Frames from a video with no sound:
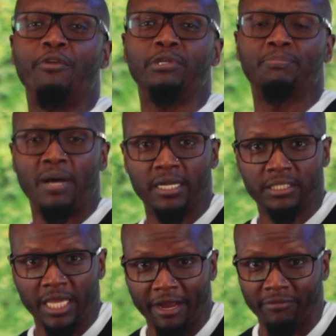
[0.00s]
respond
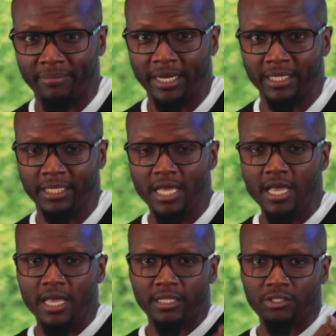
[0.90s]
to everybody.
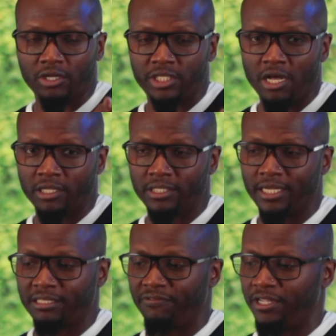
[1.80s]
Talk to y'all in the
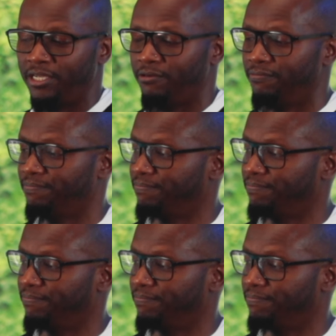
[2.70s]
next video.